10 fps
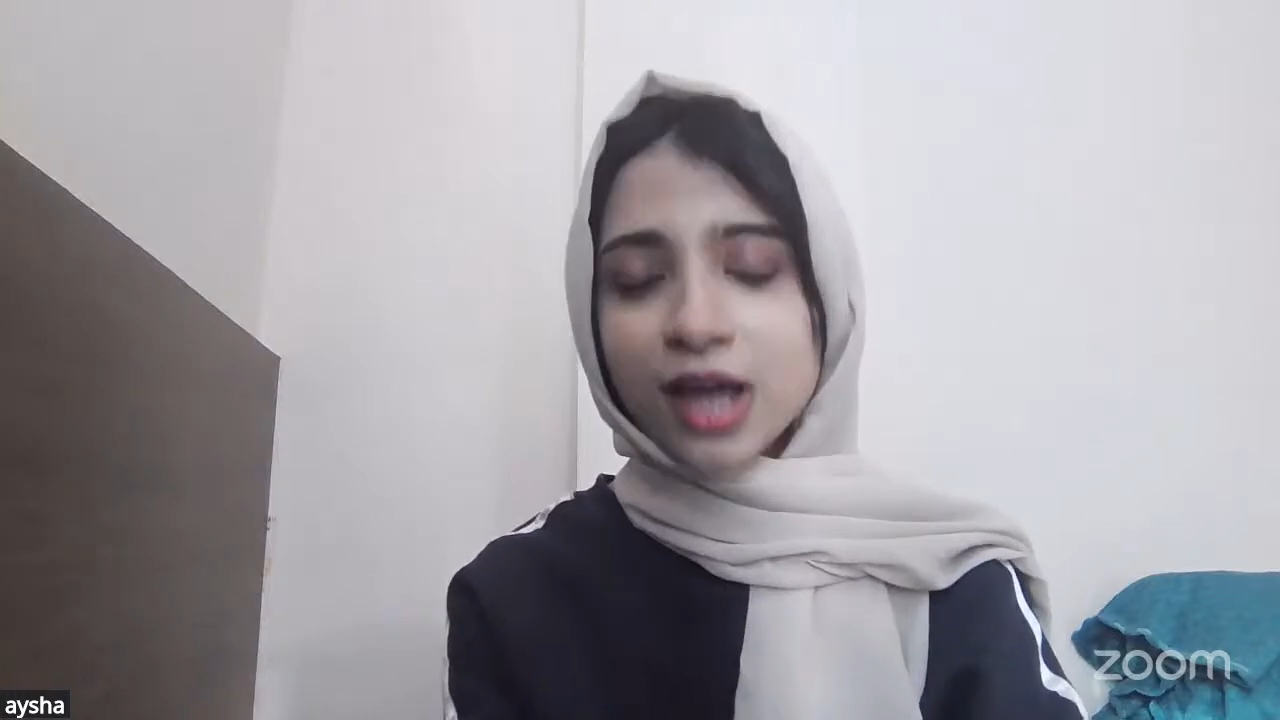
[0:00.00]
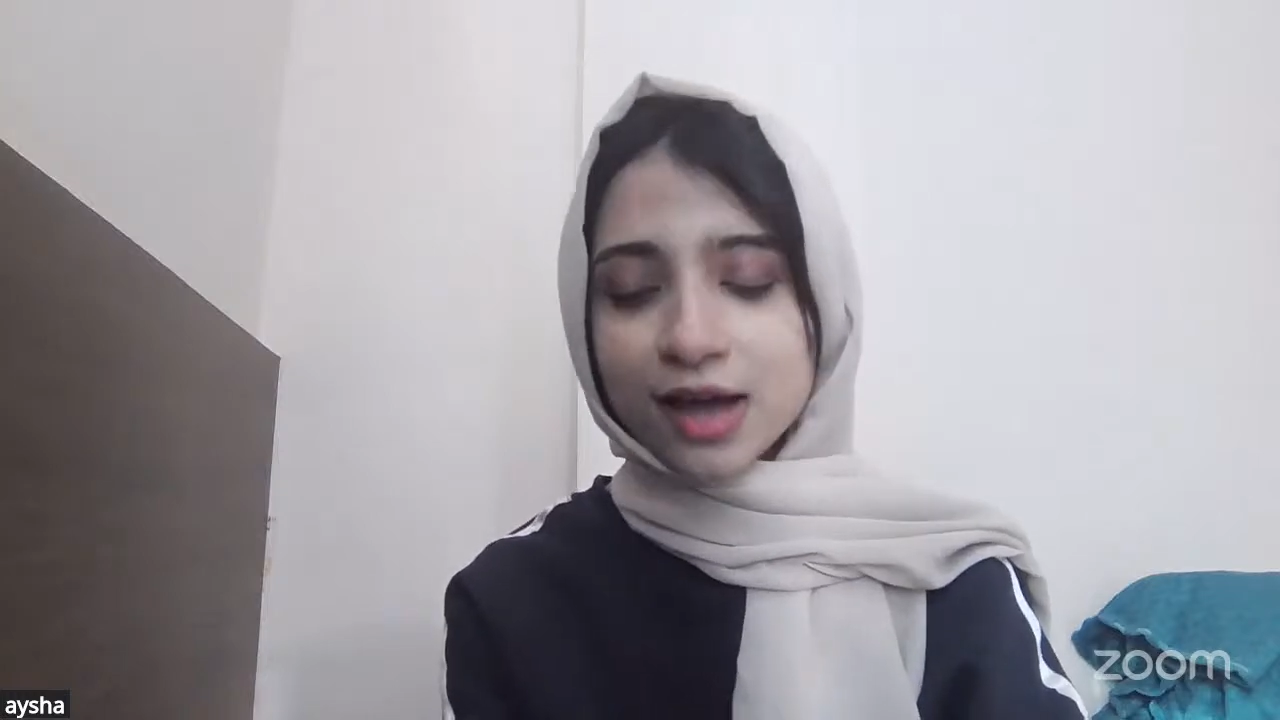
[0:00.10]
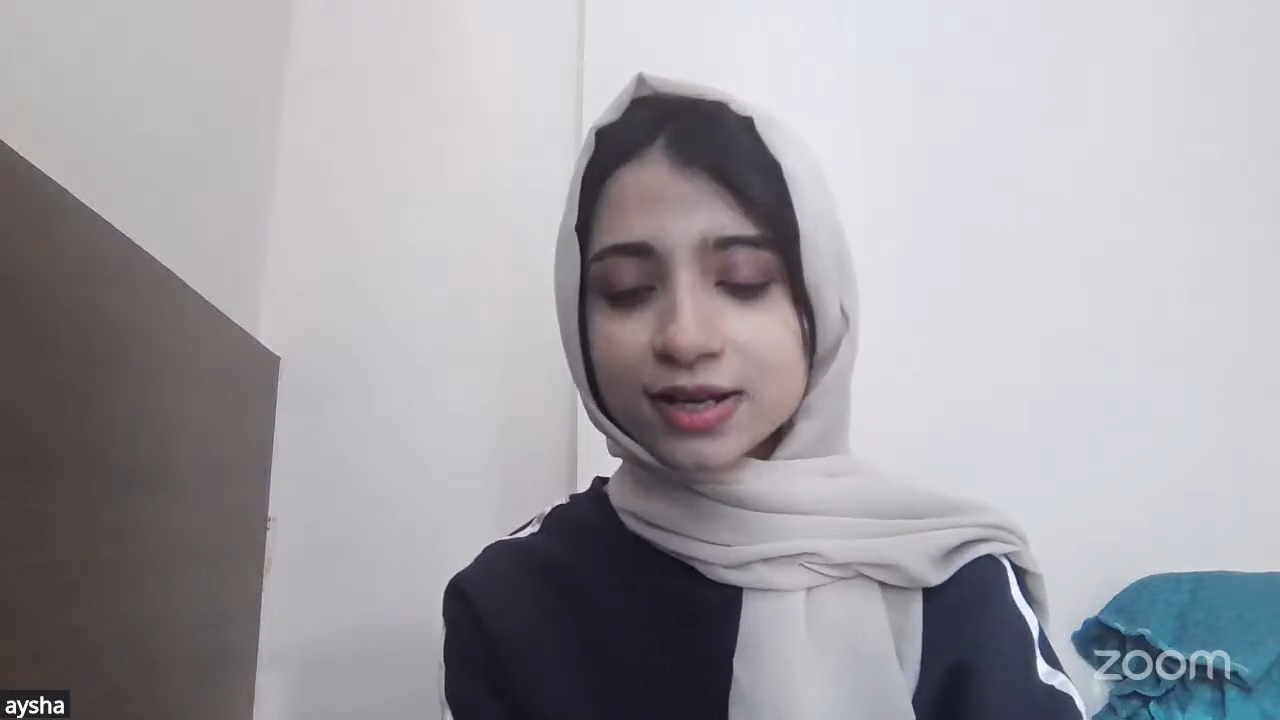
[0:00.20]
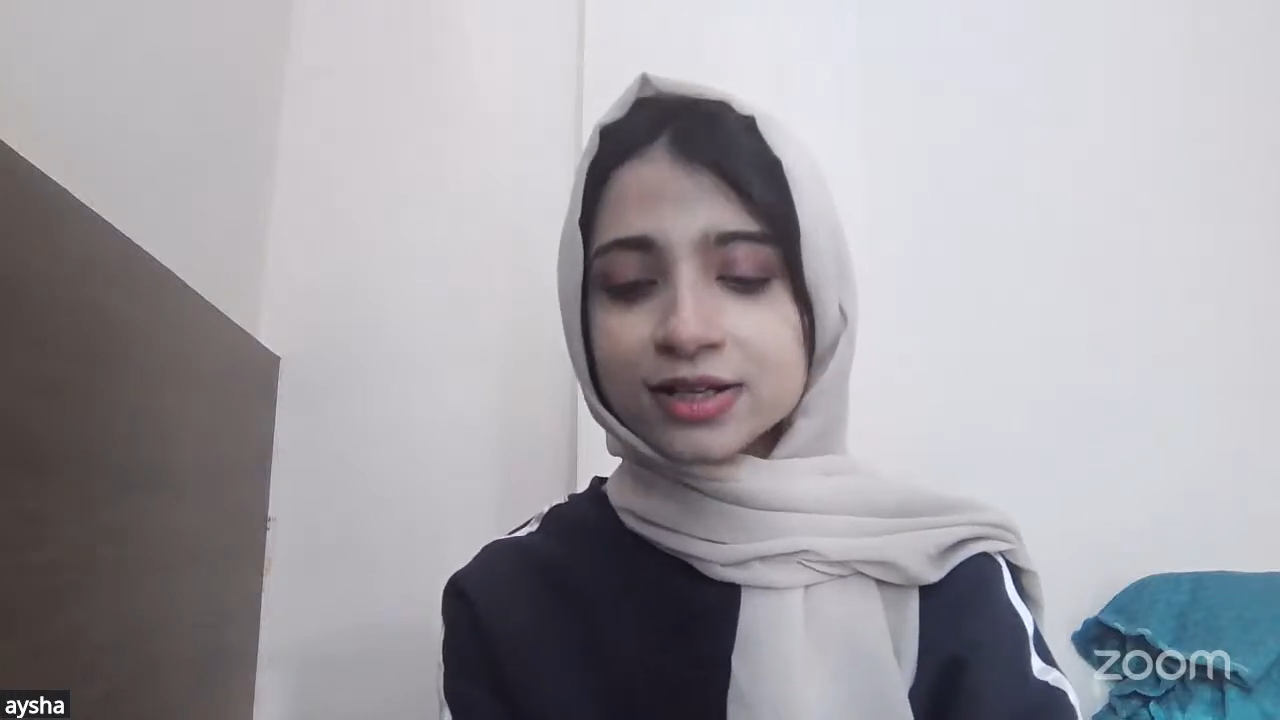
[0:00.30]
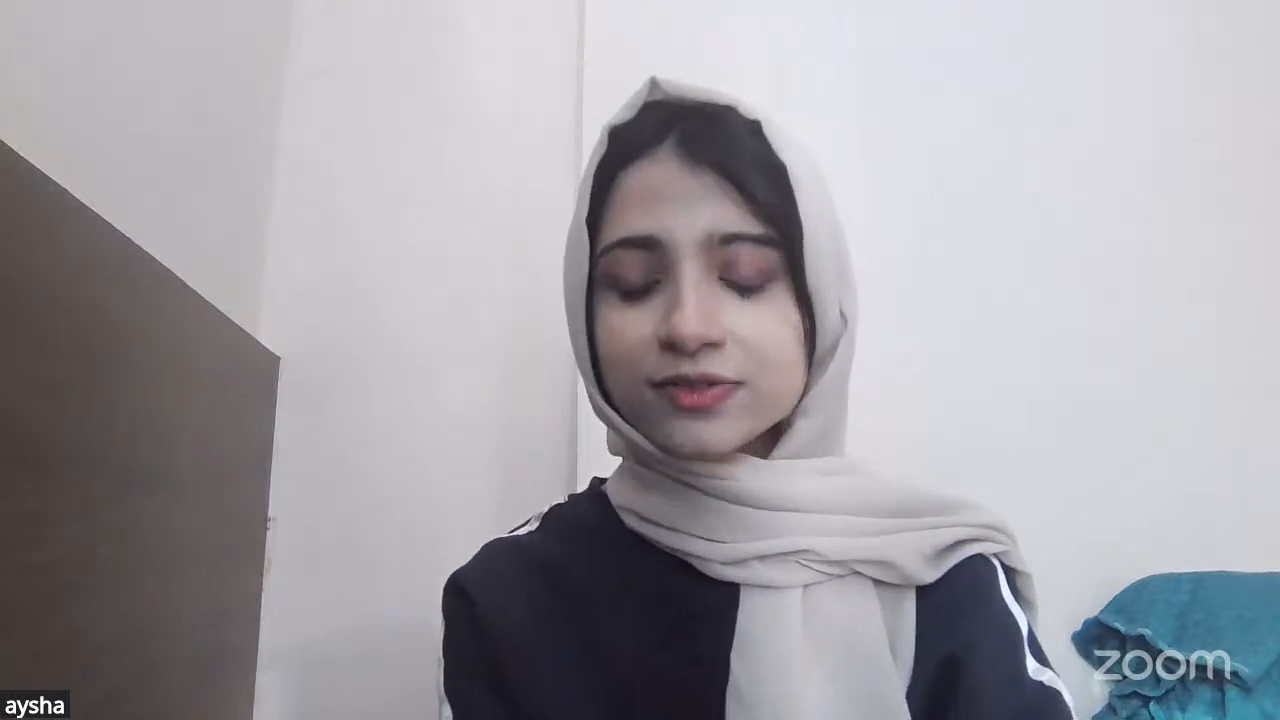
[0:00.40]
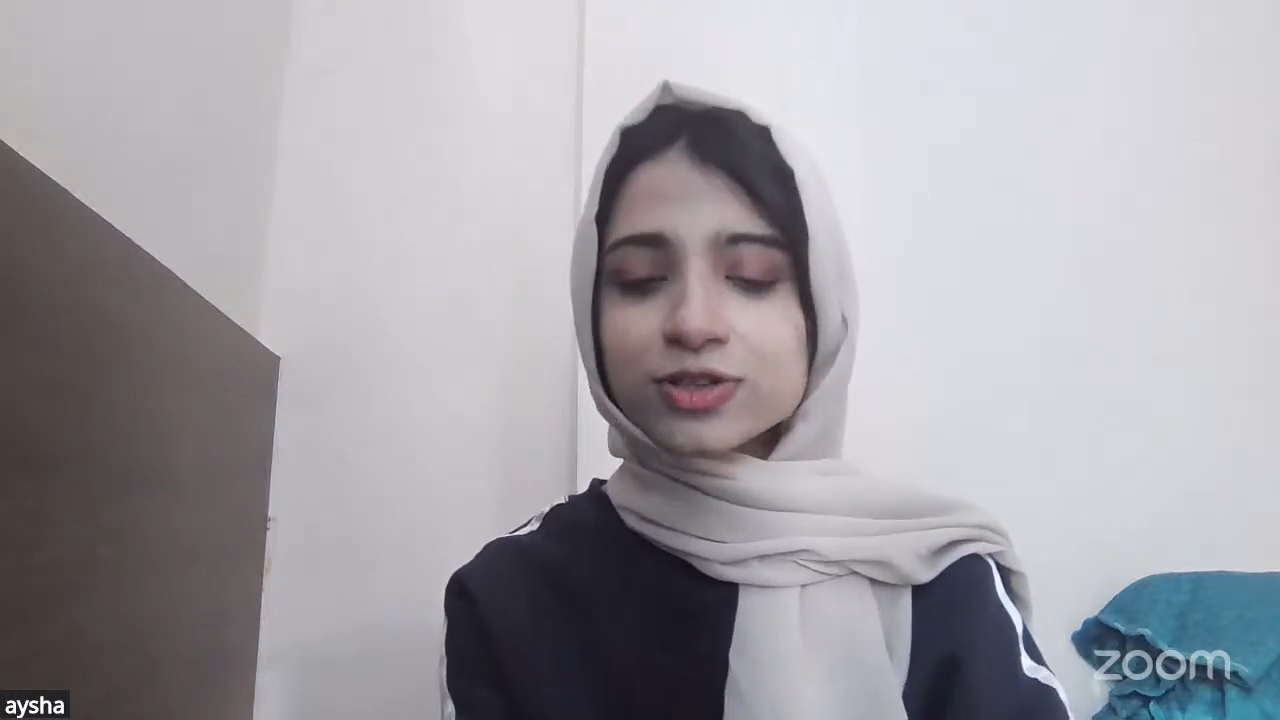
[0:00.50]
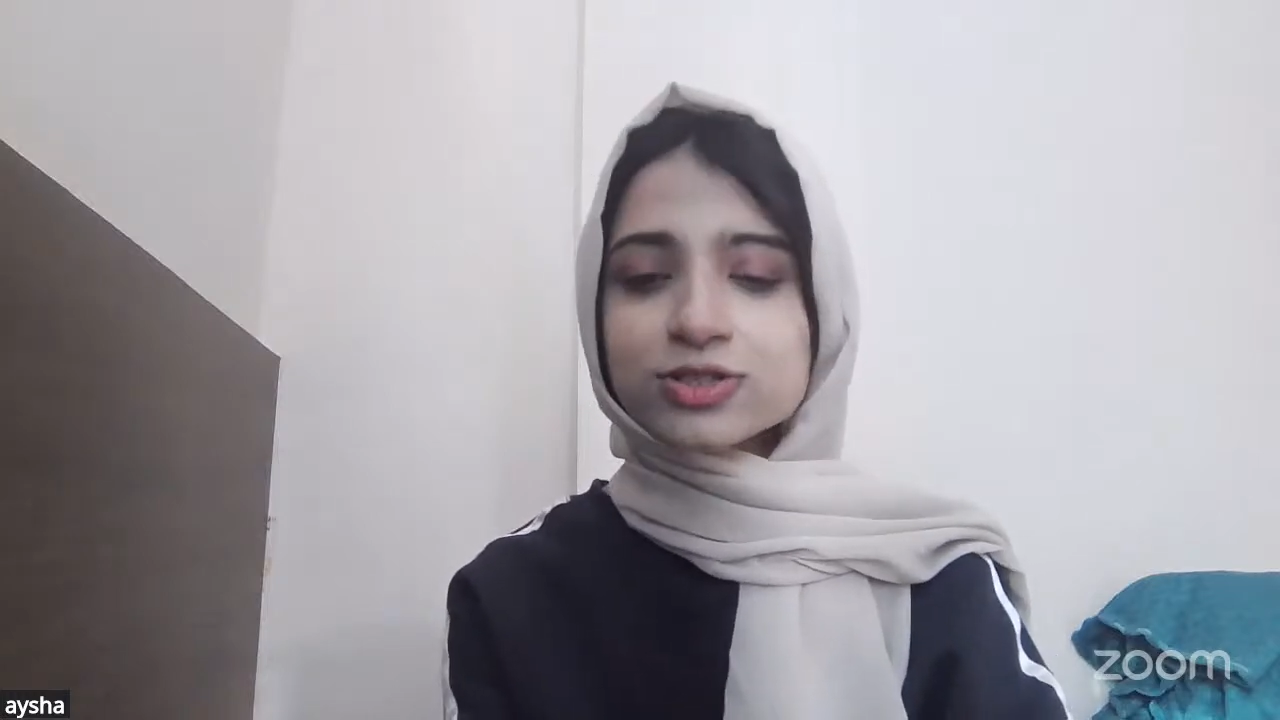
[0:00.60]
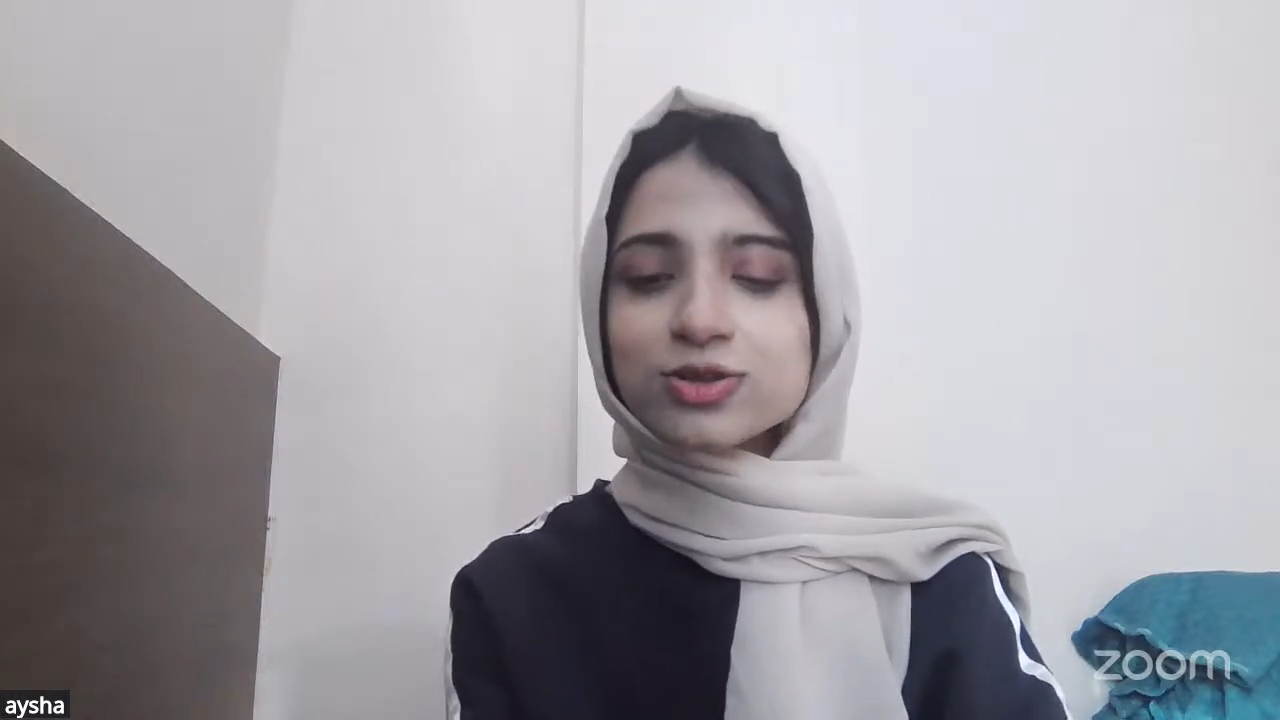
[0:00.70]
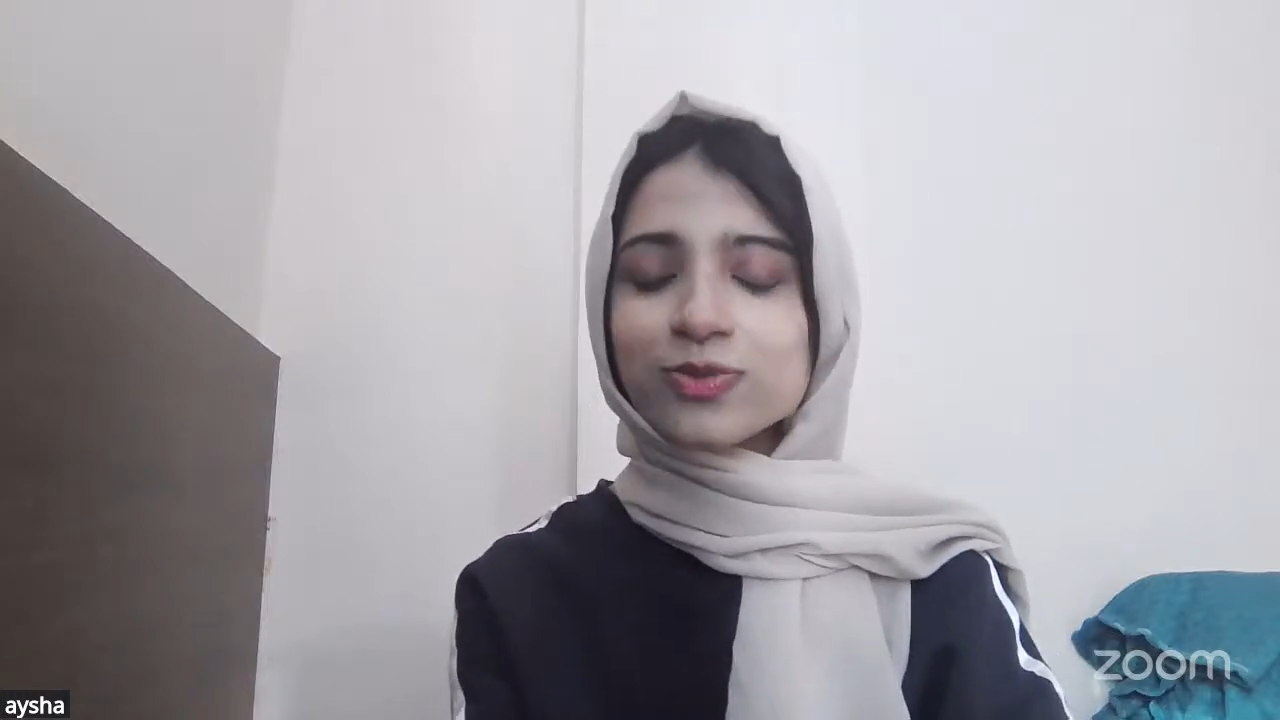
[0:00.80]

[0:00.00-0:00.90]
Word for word: our interviews,